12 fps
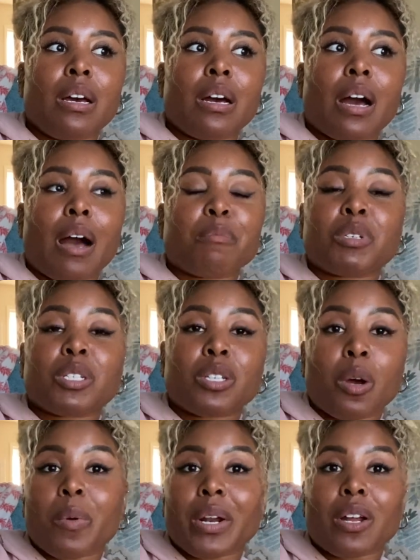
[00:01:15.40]
I'm just
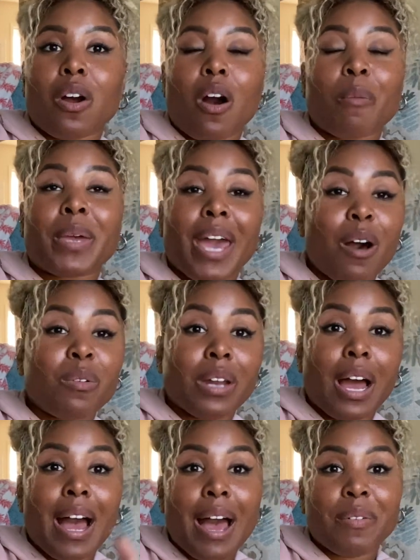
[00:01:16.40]
so ready to go. I'm counting,
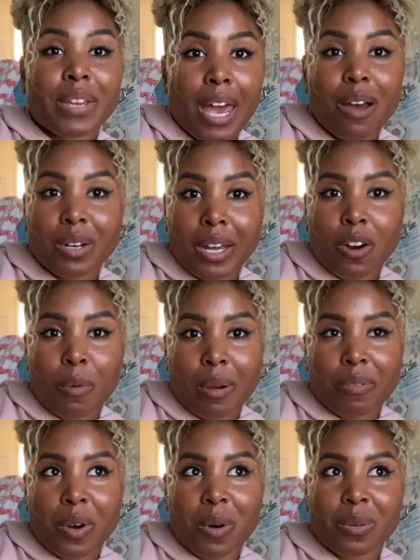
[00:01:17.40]
I have a countdown on my
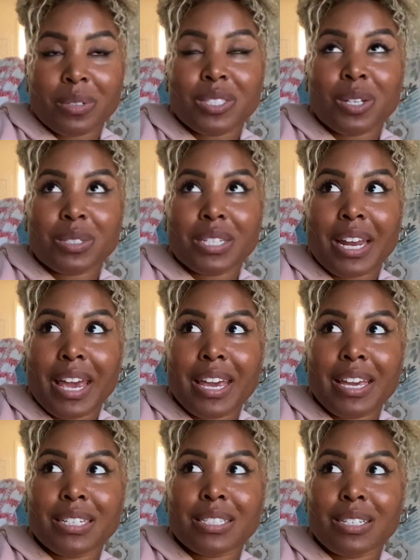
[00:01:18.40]
phone. So
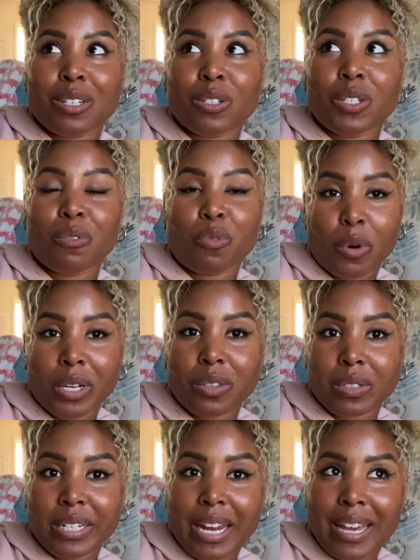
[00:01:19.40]
today is literally
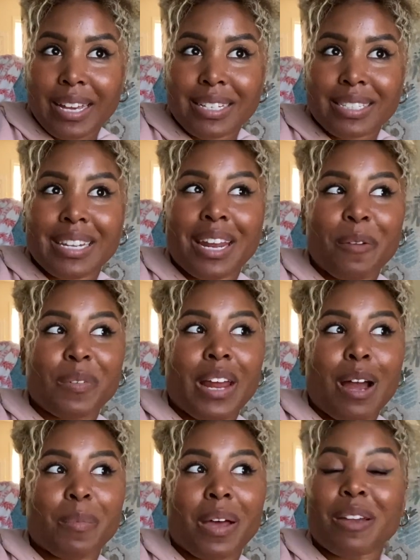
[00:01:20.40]
43 days and every day
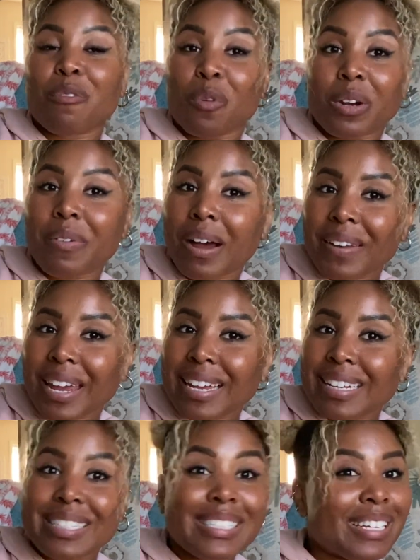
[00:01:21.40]
I'm like 45
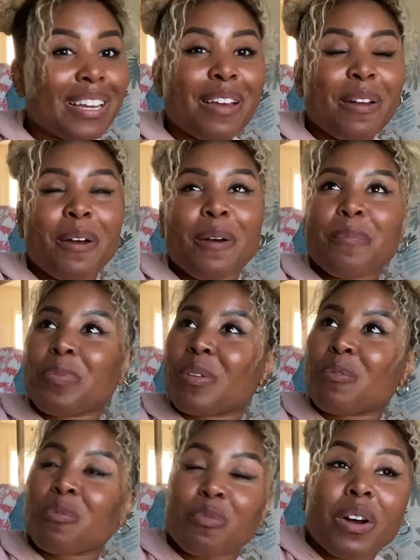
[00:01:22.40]
days,
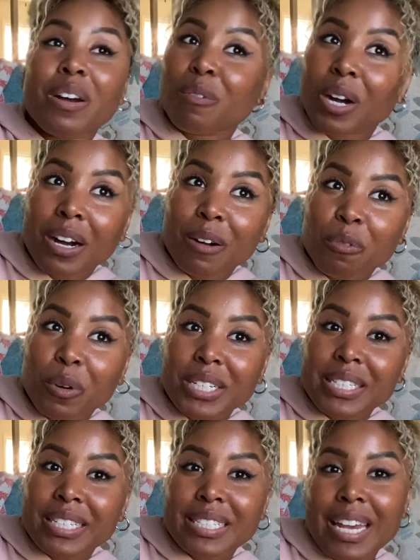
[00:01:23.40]
uh,
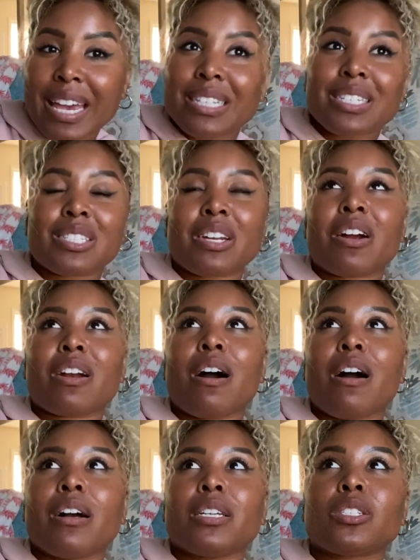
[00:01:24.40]
46 days. It started
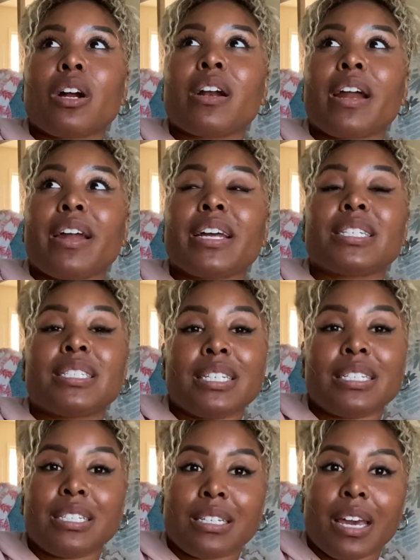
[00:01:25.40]
out, it started out at
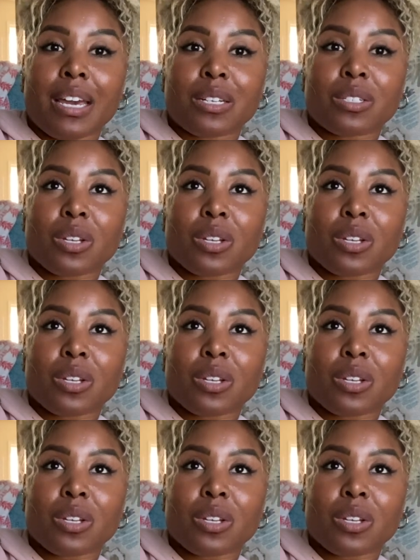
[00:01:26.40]
60 days.